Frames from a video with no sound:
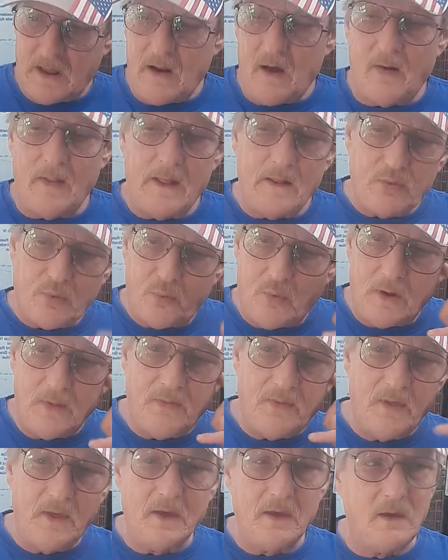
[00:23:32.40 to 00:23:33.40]
know, that's one
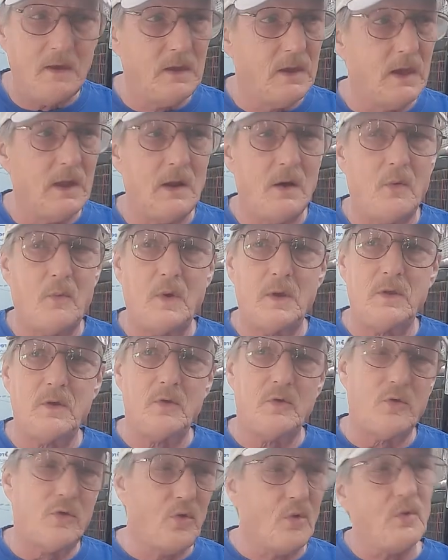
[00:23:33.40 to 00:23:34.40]
thing, you know, when you're
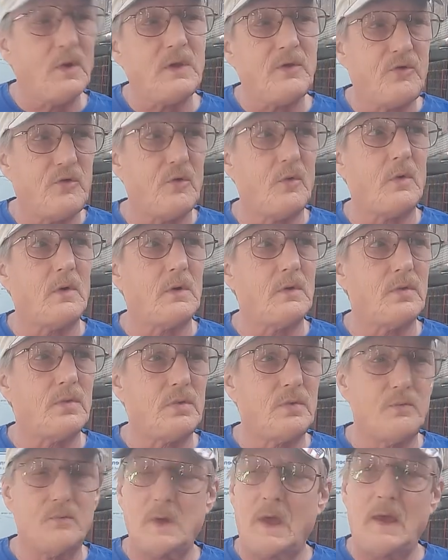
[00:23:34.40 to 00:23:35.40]
doing
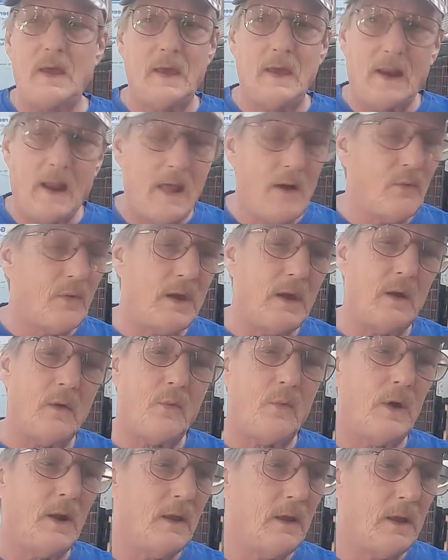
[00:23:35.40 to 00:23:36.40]
chores, and, and I don't care
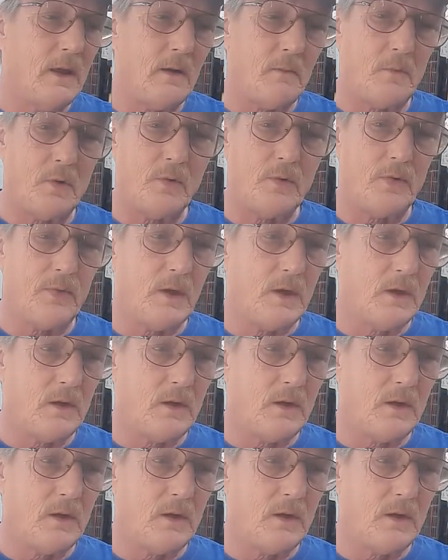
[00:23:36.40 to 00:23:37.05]
what animal that